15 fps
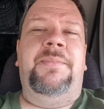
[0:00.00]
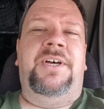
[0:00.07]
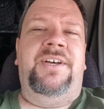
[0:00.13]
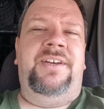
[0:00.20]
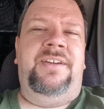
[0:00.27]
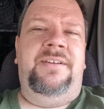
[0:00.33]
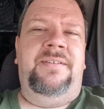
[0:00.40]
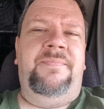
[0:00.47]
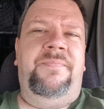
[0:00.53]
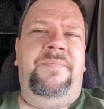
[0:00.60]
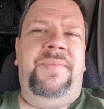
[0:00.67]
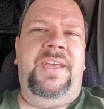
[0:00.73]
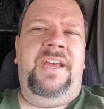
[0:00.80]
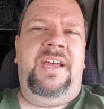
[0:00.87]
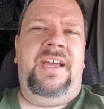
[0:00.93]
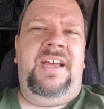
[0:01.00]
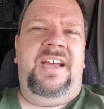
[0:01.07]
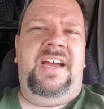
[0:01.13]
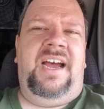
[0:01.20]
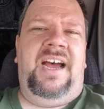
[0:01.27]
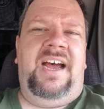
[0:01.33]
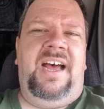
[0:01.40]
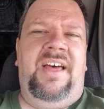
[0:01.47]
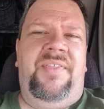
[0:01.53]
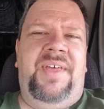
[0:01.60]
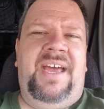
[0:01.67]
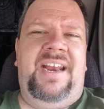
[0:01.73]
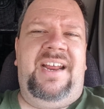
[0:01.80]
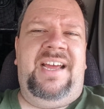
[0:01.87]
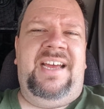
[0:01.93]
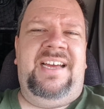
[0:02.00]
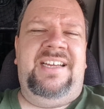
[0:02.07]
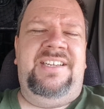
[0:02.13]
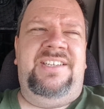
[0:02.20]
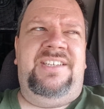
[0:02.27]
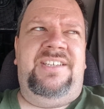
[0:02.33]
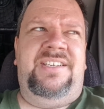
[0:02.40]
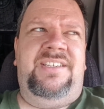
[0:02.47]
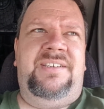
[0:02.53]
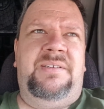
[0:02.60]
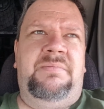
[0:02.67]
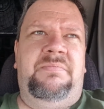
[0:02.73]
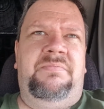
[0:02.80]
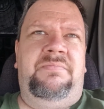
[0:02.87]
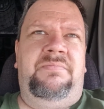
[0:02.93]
mod. That adds